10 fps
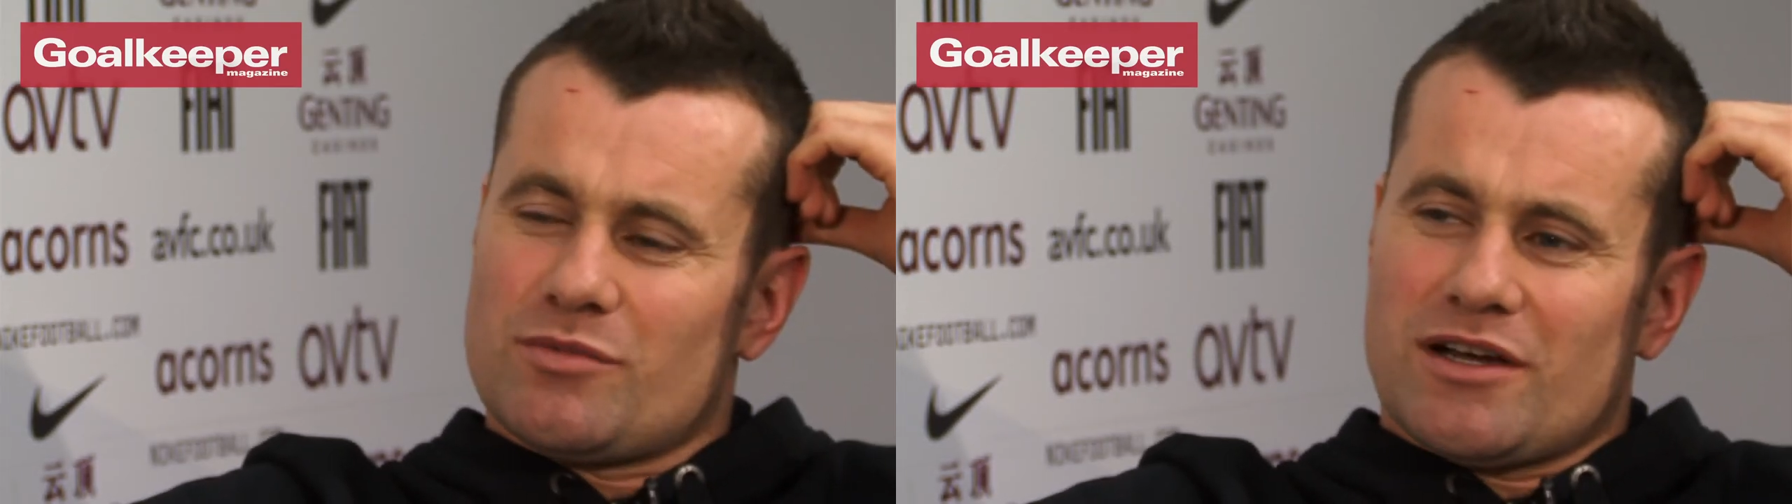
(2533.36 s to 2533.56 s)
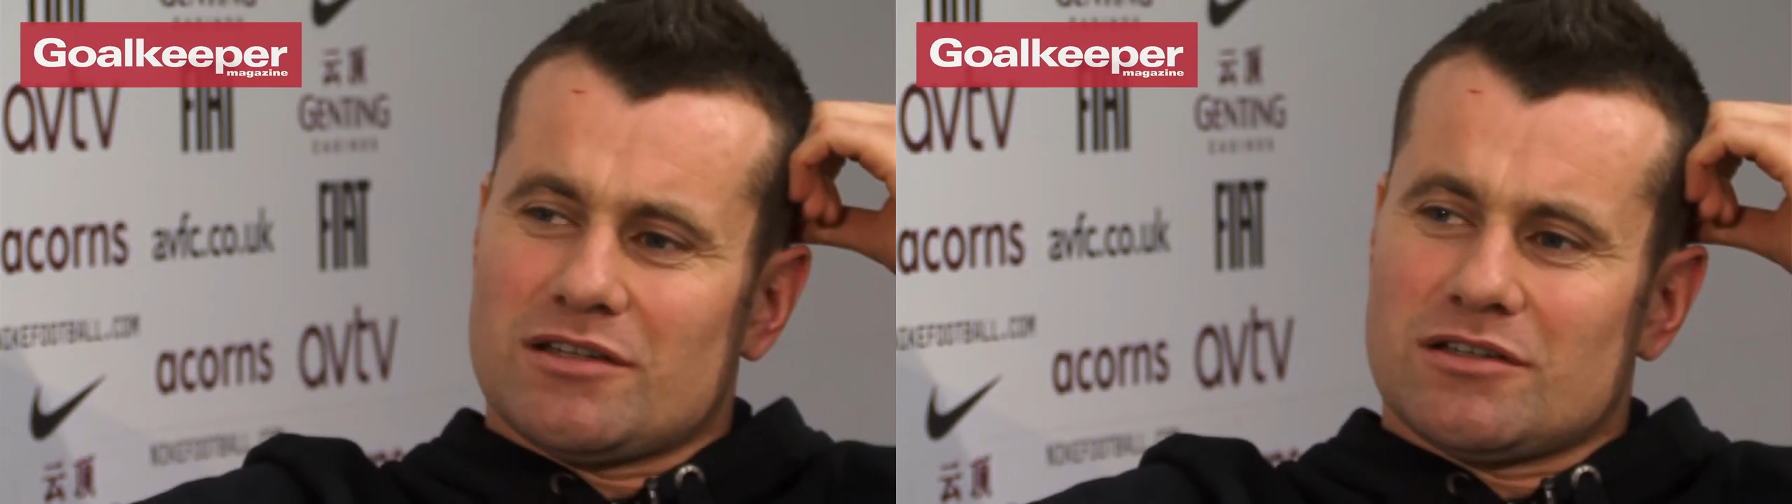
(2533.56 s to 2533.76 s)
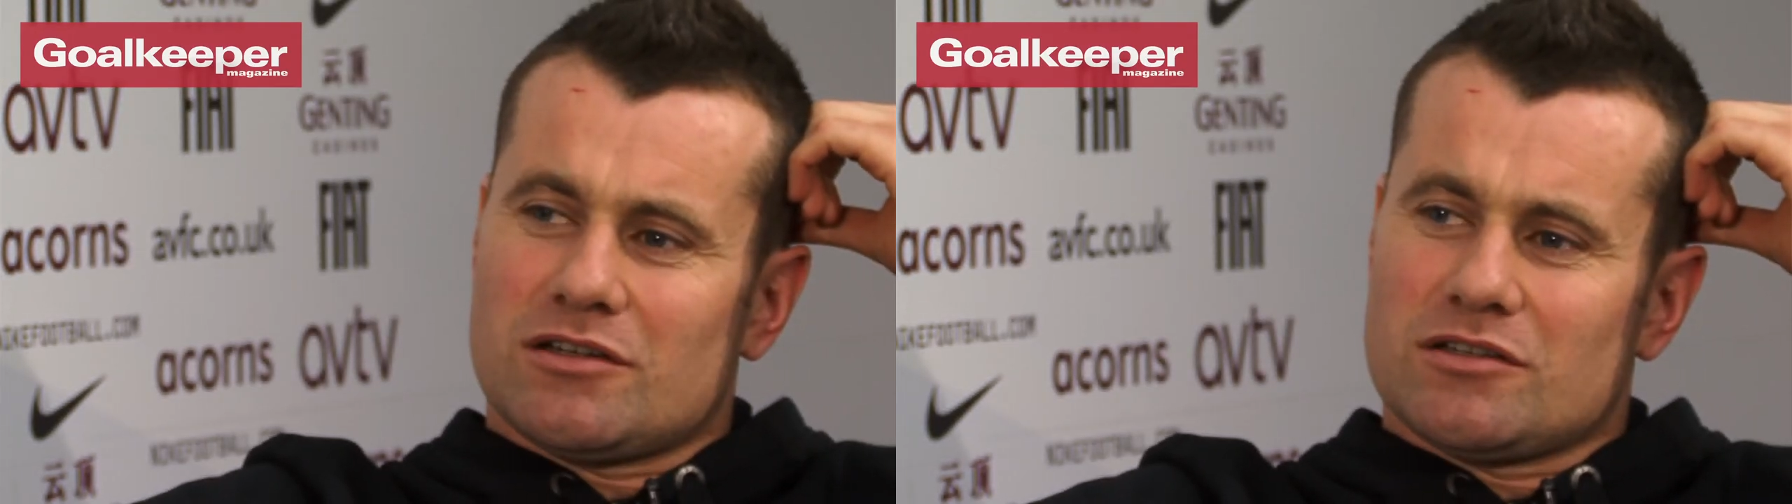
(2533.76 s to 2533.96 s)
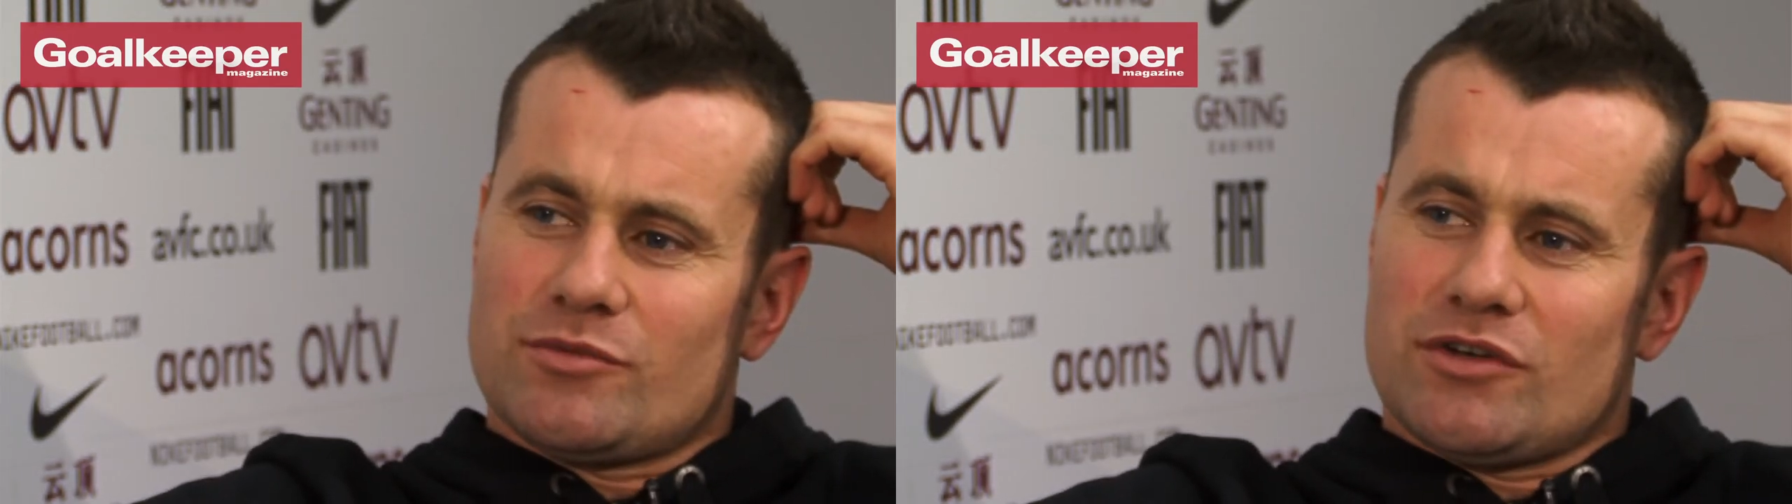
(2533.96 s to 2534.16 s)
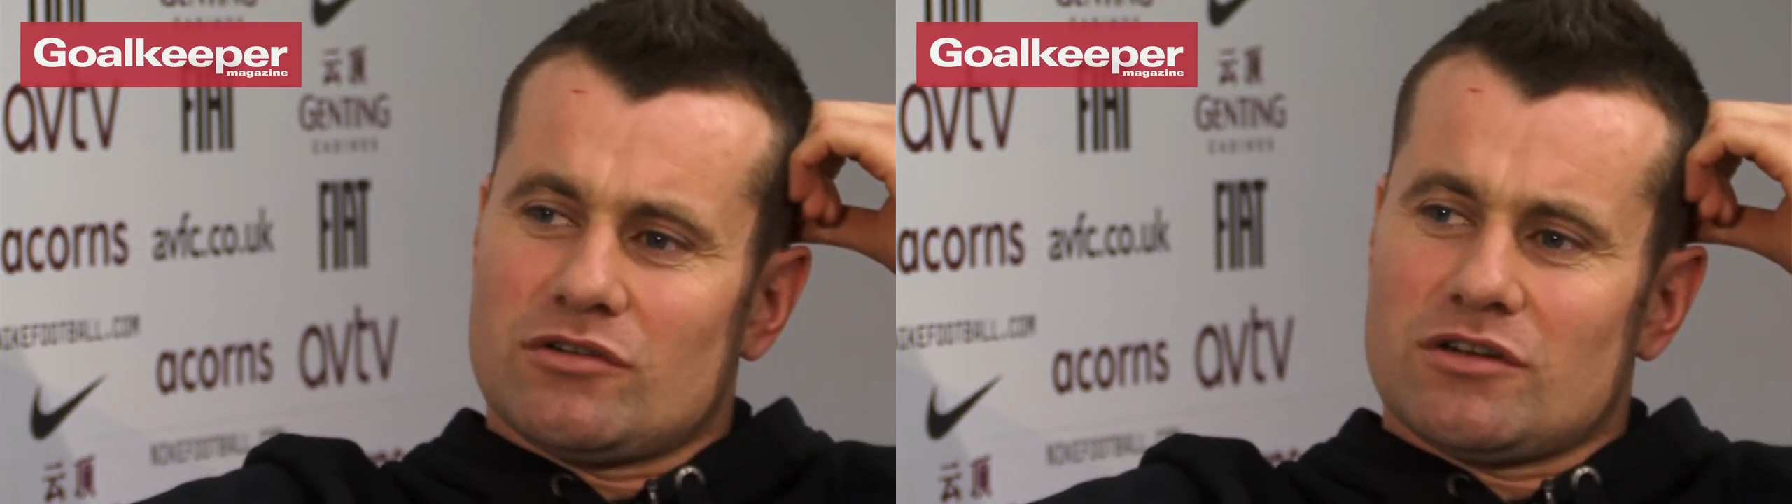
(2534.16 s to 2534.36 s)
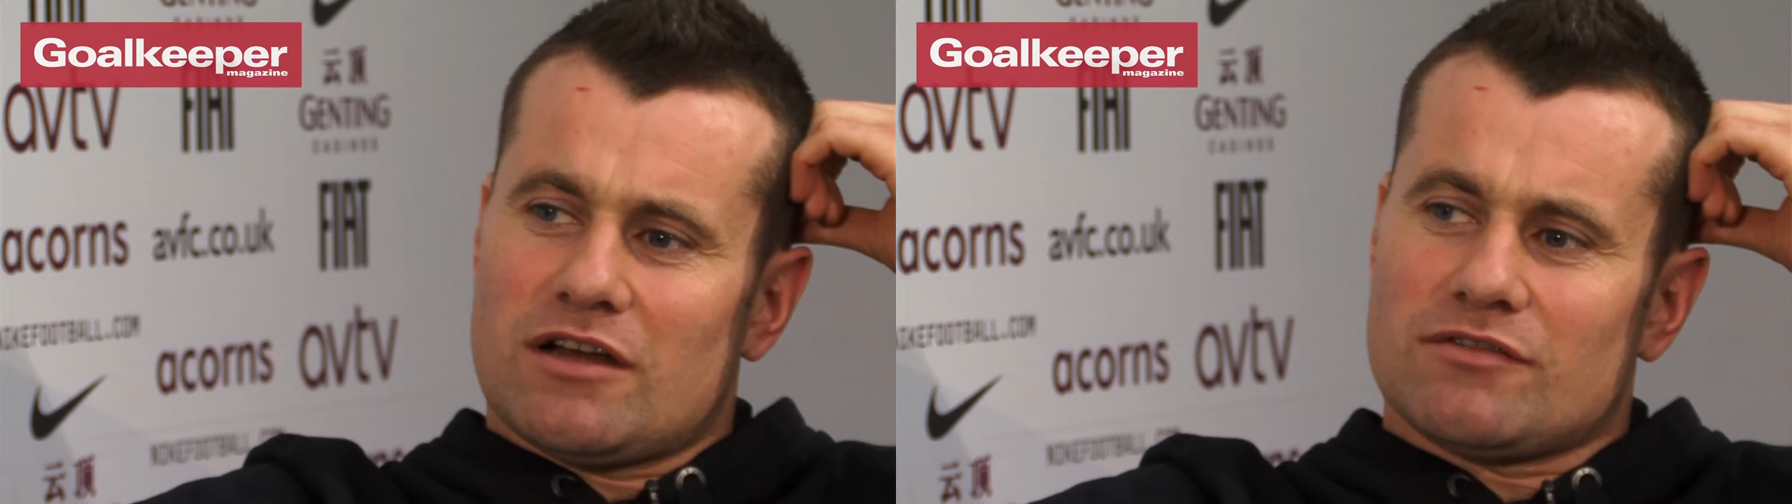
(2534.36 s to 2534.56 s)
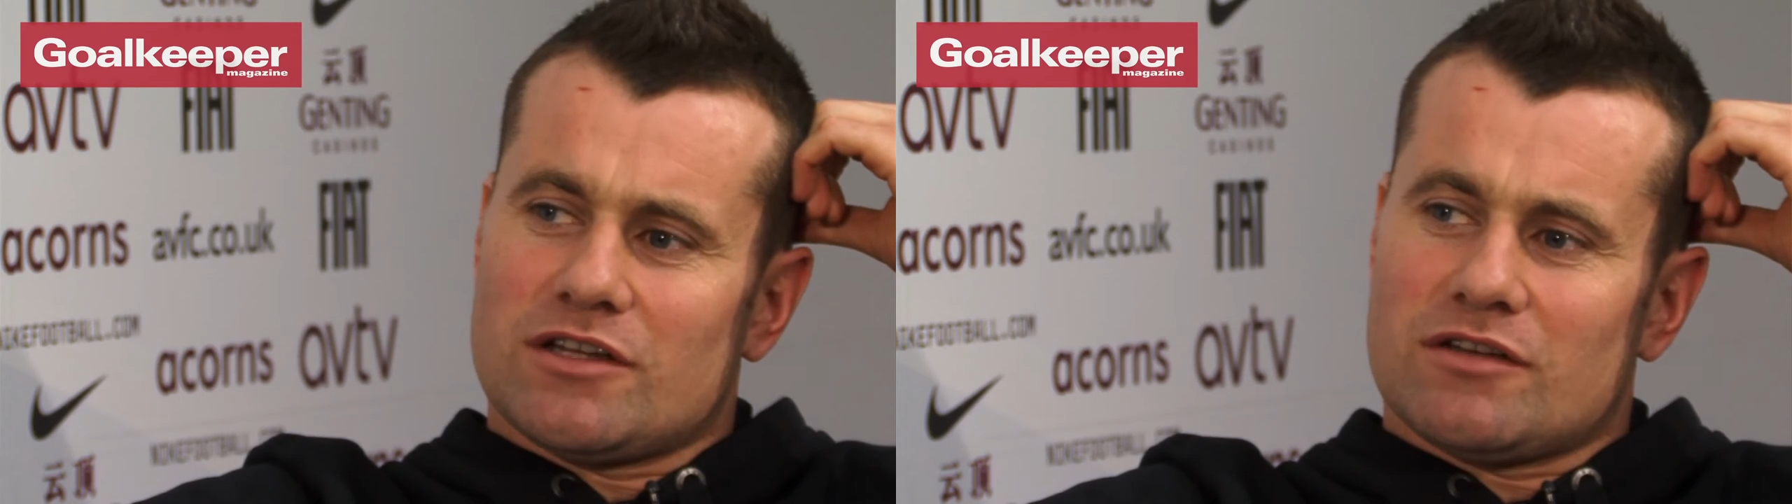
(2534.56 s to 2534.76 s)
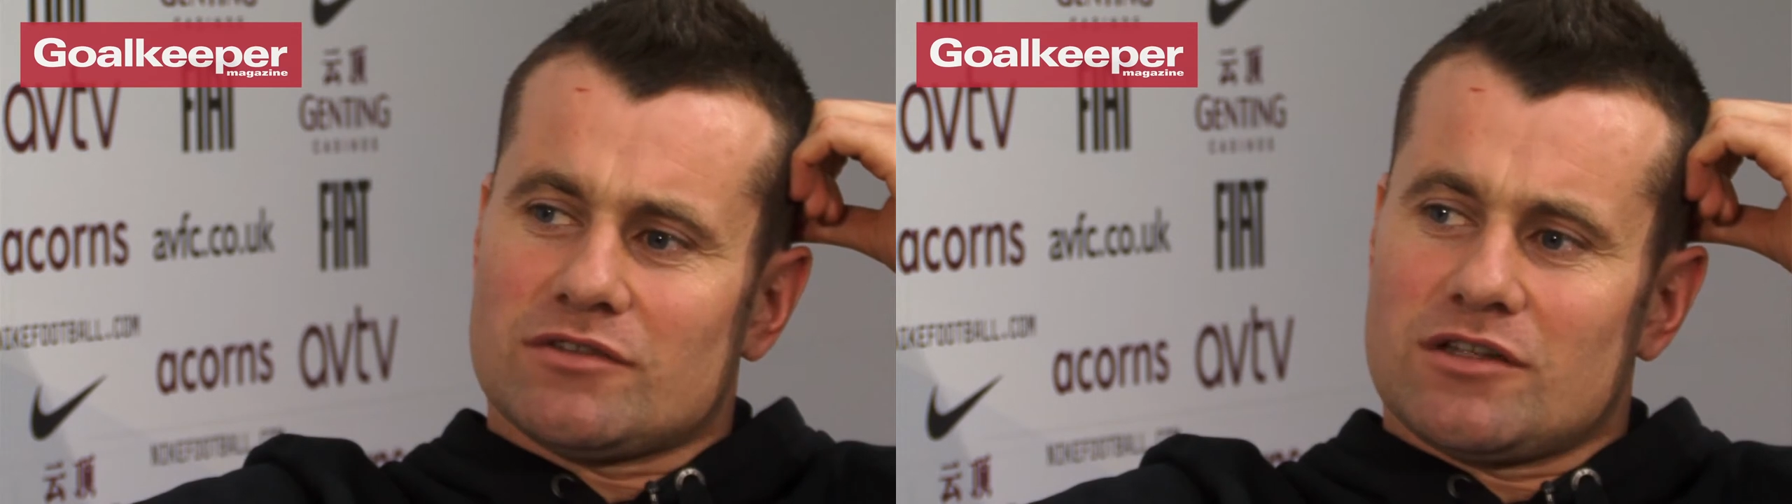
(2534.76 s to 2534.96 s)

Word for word: too bad, no, because no. you'd be hungry half eleven,